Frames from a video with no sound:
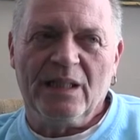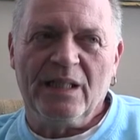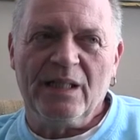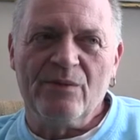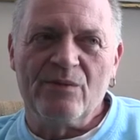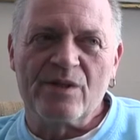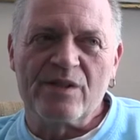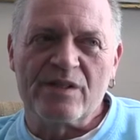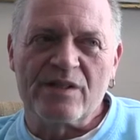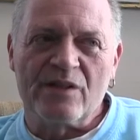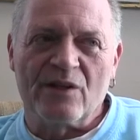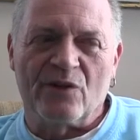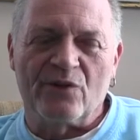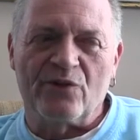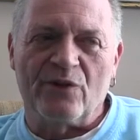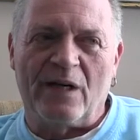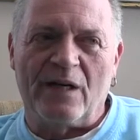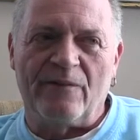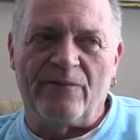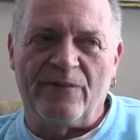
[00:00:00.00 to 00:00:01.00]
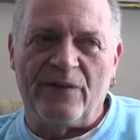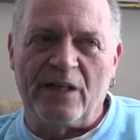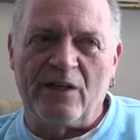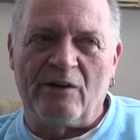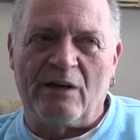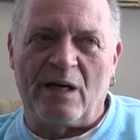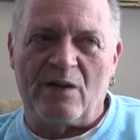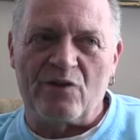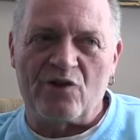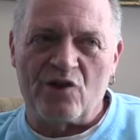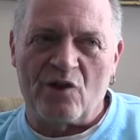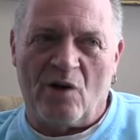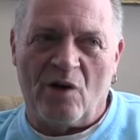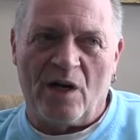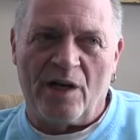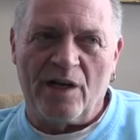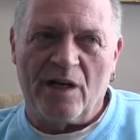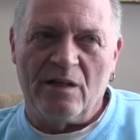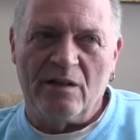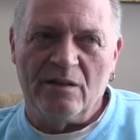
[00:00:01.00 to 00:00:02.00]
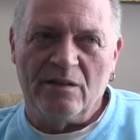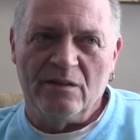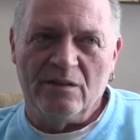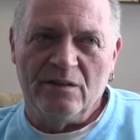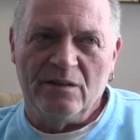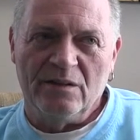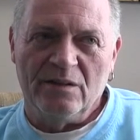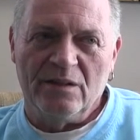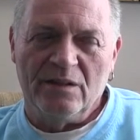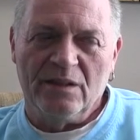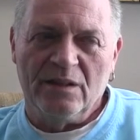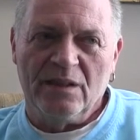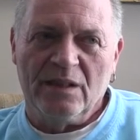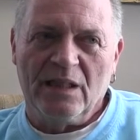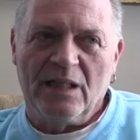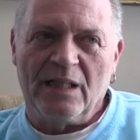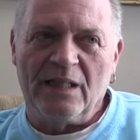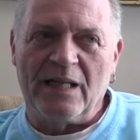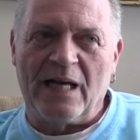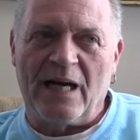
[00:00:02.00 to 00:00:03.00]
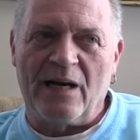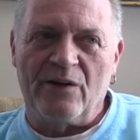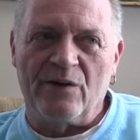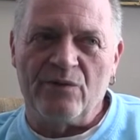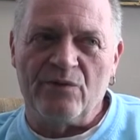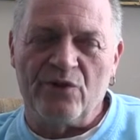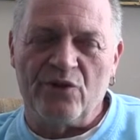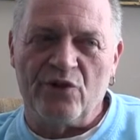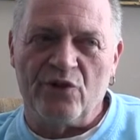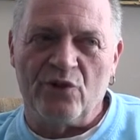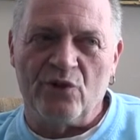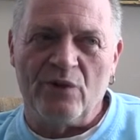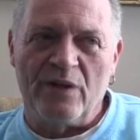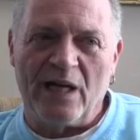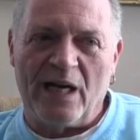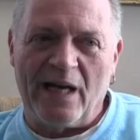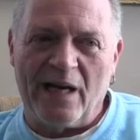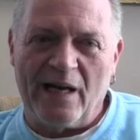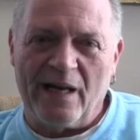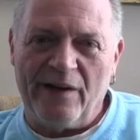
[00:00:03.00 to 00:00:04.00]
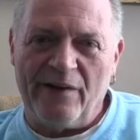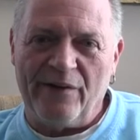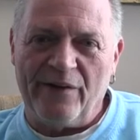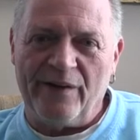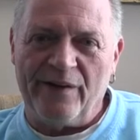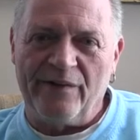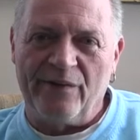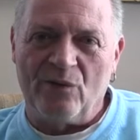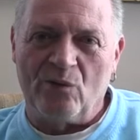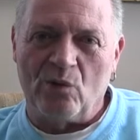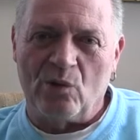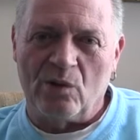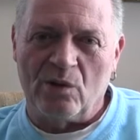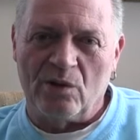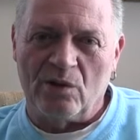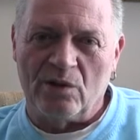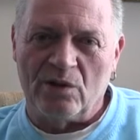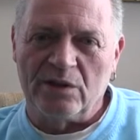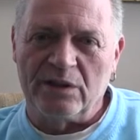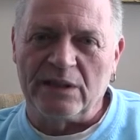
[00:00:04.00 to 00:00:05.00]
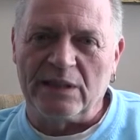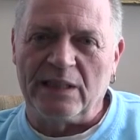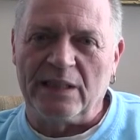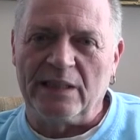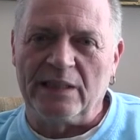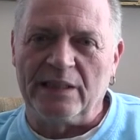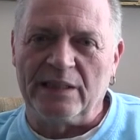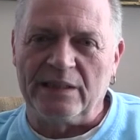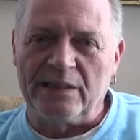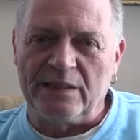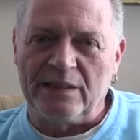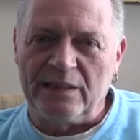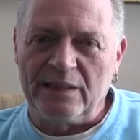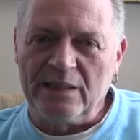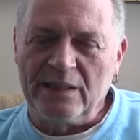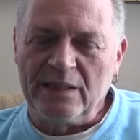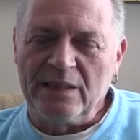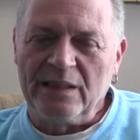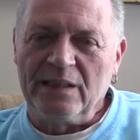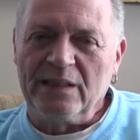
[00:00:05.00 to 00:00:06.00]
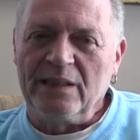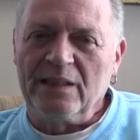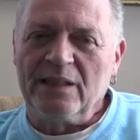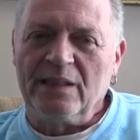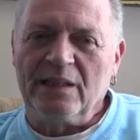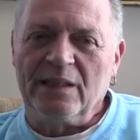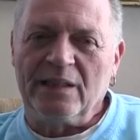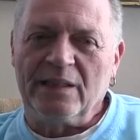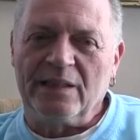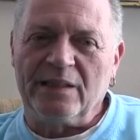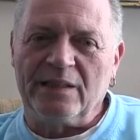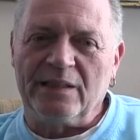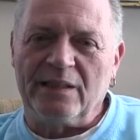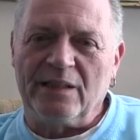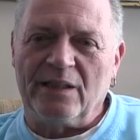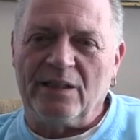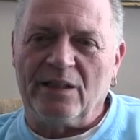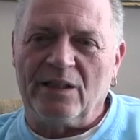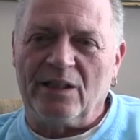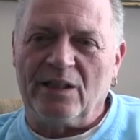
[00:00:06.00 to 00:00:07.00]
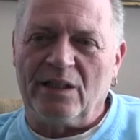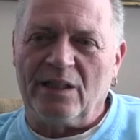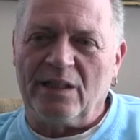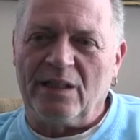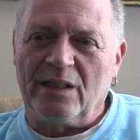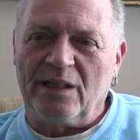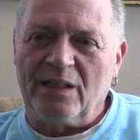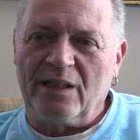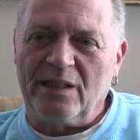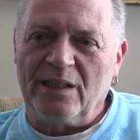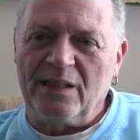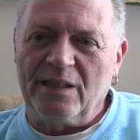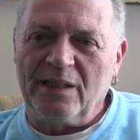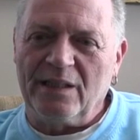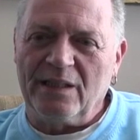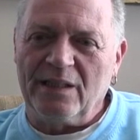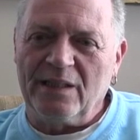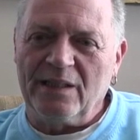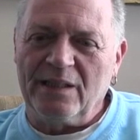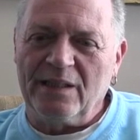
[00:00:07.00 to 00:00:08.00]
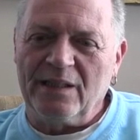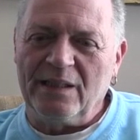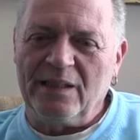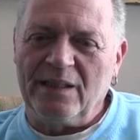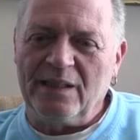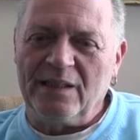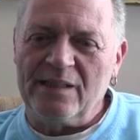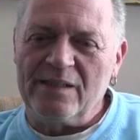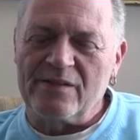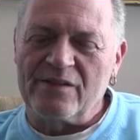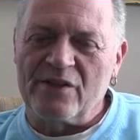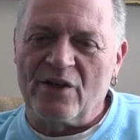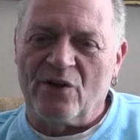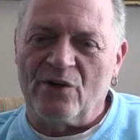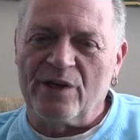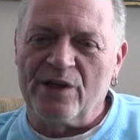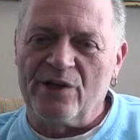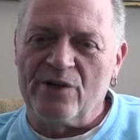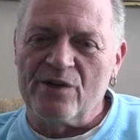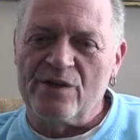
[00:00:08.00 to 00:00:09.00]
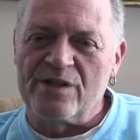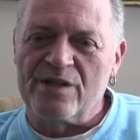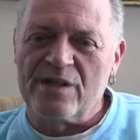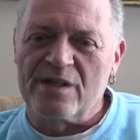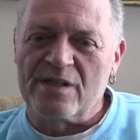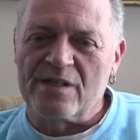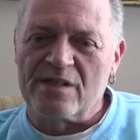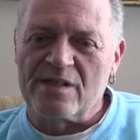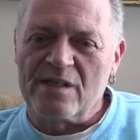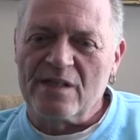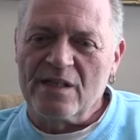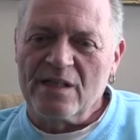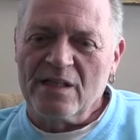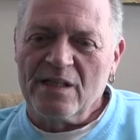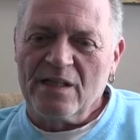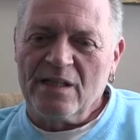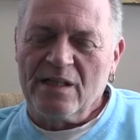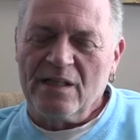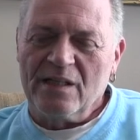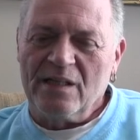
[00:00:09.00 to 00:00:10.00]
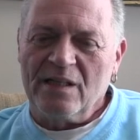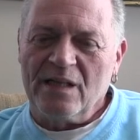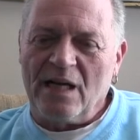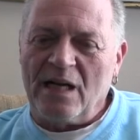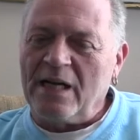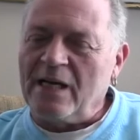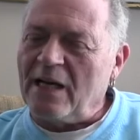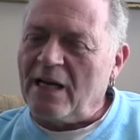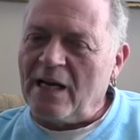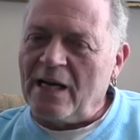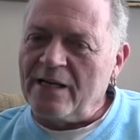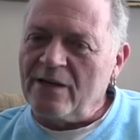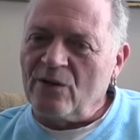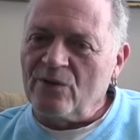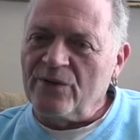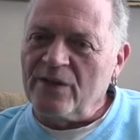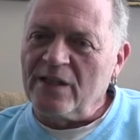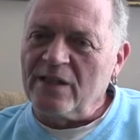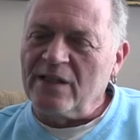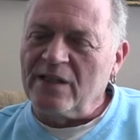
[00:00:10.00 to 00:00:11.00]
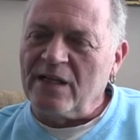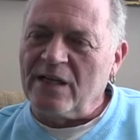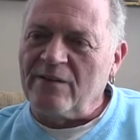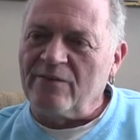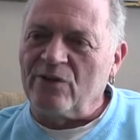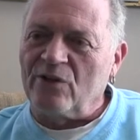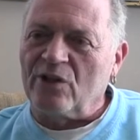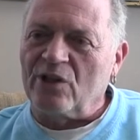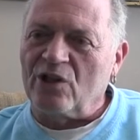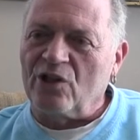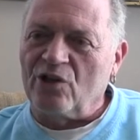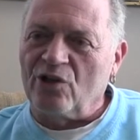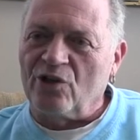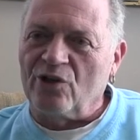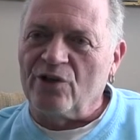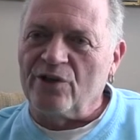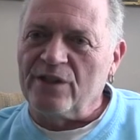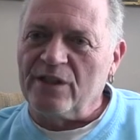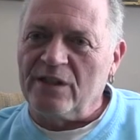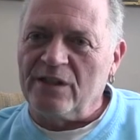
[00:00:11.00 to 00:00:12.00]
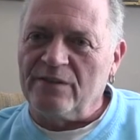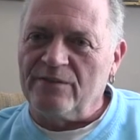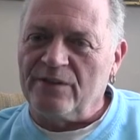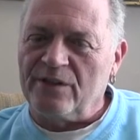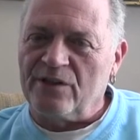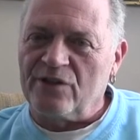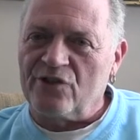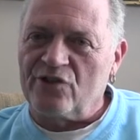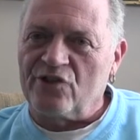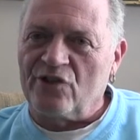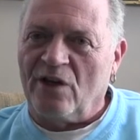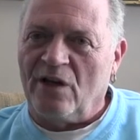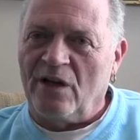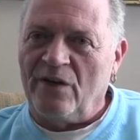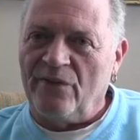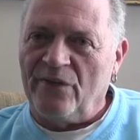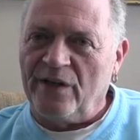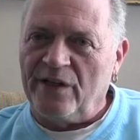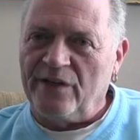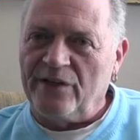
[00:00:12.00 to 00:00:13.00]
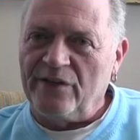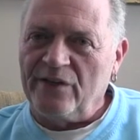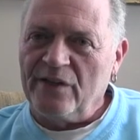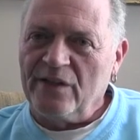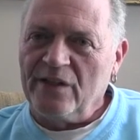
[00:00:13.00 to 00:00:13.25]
he was still trying to figure out Shauna uh-huh. and how to do that in the world and and uh, so here's this I, I don't think it ever occurred even to Sean that